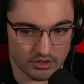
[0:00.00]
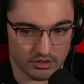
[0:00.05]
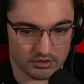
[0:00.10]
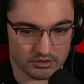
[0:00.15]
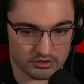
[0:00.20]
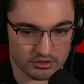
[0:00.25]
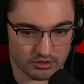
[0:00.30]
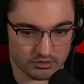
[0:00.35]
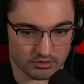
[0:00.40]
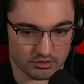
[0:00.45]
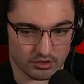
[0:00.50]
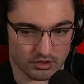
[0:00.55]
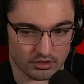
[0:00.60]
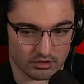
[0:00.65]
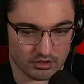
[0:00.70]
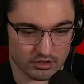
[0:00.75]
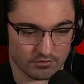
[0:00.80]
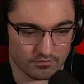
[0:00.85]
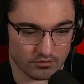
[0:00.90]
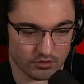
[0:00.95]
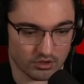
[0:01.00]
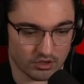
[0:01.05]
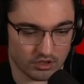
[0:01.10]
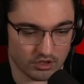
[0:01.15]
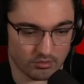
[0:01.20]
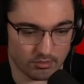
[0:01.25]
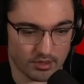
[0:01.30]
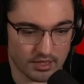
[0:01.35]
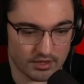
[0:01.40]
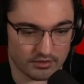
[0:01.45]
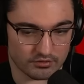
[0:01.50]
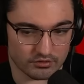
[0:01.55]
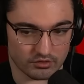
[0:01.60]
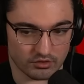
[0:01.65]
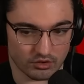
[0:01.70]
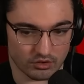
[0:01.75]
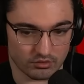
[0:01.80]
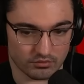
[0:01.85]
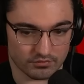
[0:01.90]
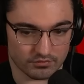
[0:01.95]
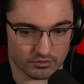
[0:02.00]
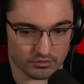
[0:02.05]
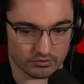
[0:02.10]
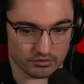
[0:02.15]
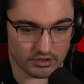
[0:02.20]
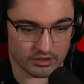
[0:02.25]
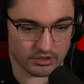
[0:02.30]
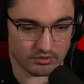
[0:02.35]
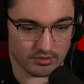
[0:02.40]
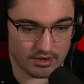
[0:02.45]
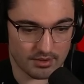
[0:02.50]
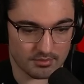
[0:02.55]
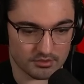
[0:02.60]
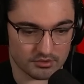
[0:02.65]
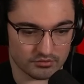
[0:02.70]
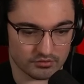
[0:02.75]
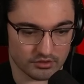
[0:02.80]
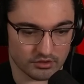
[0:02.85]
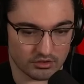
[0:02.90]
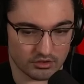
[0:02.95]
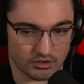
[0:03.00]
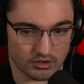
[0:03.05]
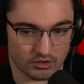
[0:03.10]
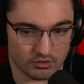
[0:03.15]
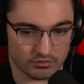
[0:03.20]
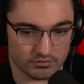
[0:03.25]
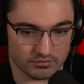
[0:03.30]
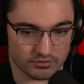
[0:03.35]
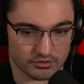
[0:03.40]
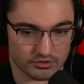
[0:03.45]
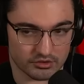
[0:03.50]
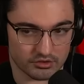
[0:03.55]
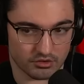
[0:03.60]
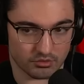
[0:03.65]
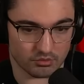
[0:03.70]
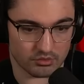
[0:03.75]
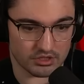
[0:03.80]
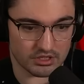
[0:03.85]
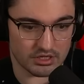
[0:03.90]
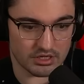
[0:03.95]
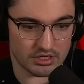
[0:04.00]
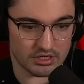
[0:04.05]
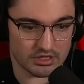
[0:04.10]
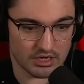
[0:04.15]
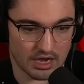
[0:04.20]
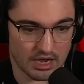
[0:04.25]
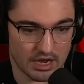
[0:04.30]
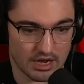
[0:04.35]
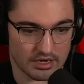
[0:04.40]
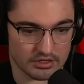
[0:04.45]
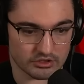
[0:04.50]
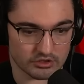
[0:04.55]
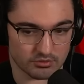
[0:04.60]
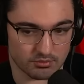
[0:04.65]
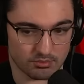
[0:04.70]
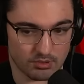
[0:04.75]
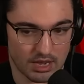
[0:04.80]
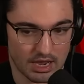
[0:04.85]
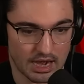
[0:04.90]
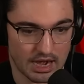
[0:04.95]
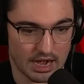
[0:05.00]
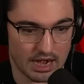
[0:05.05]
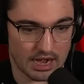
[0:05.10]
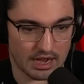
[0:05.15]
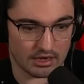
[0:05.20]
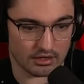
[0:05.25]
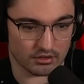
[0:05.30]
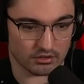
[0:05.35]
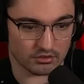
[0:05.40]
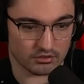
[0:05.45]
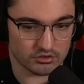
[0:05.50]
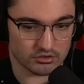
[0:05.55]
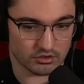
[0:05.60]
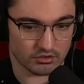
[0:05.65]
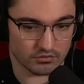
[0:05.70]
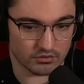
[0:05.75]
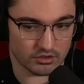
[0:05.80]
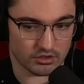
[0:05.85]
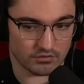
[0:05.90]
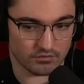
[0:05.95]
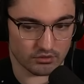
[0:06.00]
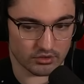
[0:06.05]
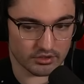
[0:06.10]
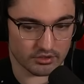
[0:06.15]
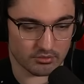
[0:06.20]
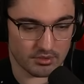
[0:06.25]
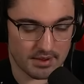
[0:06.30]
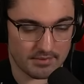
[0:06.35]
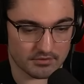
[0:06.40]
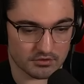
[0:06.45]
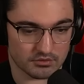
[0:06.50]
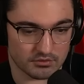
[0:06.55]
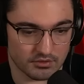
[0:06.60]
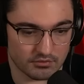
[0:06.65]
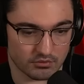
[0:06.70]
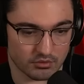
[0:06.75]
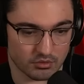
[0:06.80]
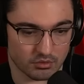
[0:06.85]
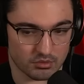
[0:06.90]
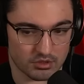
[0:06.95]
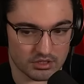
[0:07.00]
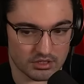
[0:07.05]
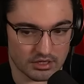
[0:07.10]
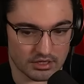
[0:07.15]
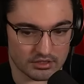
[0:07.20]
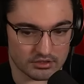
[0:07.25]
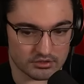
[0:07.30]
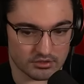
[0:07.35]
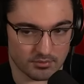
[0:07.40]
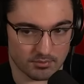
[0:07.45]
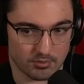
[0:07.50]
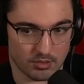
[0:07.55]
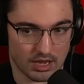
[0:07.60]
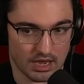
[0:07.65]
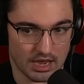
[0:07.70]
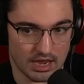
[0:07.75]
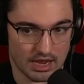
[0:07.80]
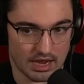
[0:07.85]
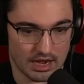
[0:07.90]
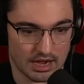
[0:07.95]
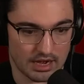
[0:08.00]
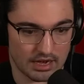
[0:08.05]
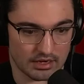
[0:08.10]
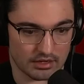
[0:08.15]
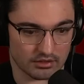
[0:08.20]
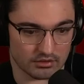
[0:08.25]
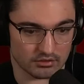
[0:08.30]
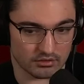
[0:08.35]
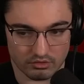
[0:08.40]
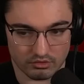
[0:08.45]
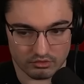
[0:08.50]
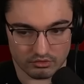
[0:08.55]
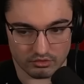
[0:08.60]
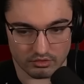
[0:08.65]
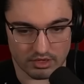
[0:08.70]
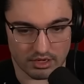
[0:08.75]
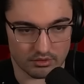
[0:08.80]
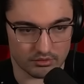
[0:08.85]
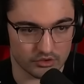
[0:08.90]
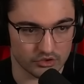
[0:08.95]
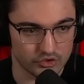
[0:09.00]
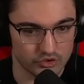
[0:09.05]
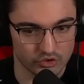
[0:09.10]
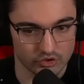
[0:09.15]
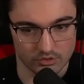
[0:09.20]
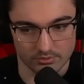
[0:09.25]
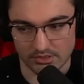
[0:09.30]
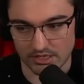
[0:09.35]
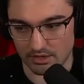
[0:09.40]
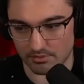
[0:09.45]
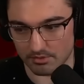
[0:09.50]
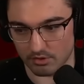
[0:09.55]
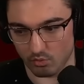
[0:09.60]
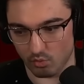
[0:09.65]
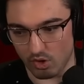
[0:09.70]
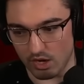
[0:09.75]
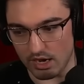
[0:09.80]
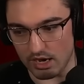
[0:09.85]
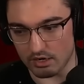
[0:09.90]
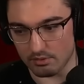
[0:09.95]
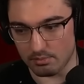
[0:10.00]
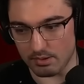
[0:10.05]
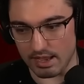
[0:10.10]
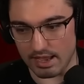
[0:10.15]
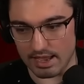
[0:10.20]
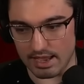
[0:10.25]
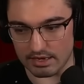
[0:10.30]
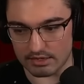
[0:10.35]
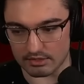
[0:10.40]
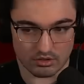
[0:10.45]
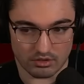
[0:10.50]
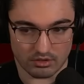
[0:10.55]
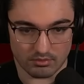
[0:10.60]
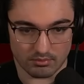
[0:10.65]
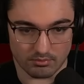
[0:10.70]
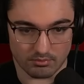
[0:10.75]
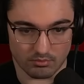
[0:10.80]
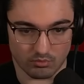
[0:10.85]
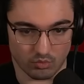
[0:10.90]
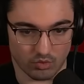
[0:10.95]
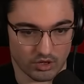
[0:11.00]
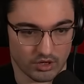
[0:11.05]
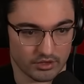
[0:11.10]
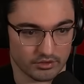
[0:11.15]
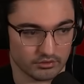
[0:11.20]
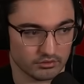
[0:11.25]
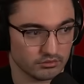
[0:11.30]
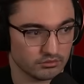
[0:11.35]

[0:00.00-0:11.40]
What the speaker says: Secret garden key for a hall pass? Nope. For lucky rabbit's foot? Nope. For 3 dice. Bang! Silver key for lucky rabbit's foot for 3 dice. Bang! So now we should be able to walk back. 1.